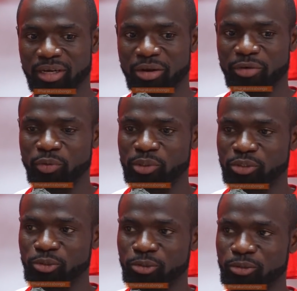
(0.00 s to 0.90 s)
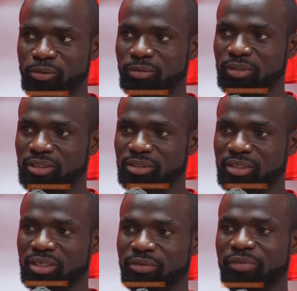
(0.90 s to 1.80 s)
I really want to
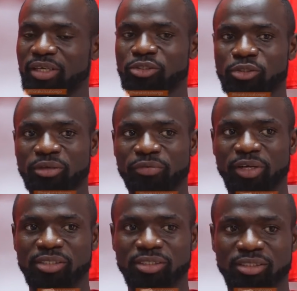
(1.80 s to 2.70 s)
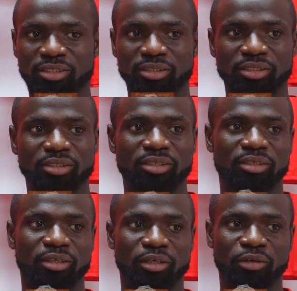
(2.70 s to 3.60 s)
give thanks to the fans
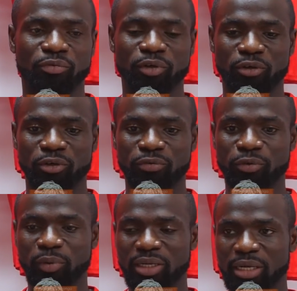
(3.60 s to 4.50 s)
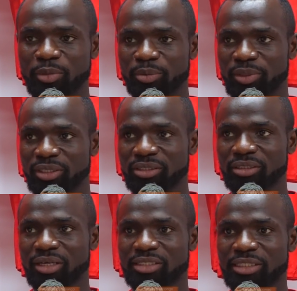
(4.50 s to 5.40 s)
for welcoming me,
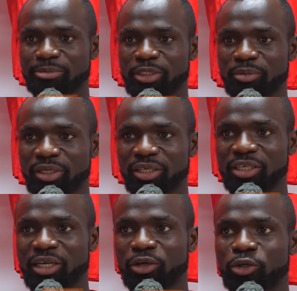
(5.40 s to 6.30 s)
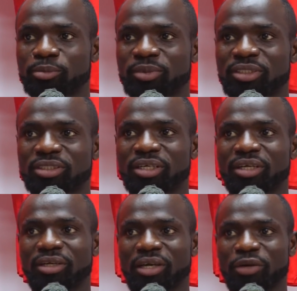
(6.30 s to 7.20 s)
accepting me in their homes.
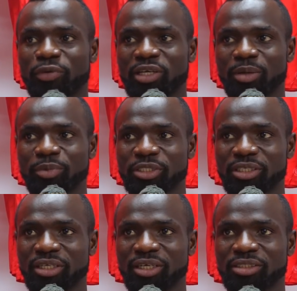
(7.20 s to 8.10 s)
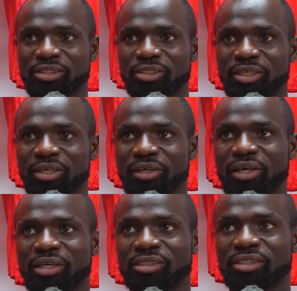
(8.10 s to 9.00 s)
I really appreciate that,
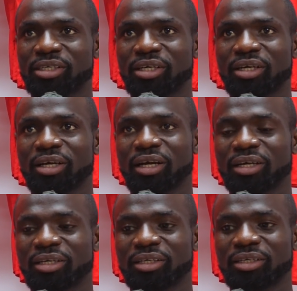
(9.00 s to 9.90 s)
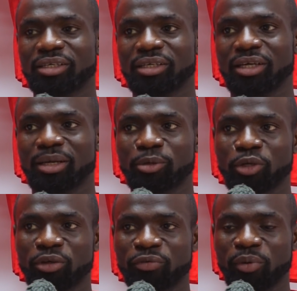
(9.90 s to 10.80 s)
and I'm
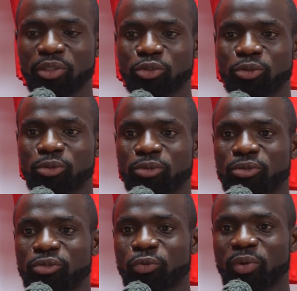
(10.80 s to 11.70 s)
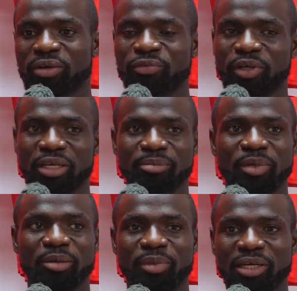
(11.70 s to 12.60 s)
looking forward to work for them
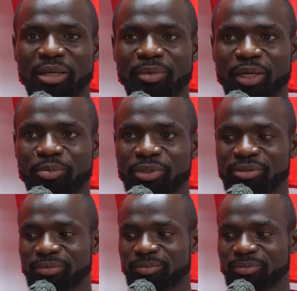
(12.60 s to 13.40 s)
and make them happy.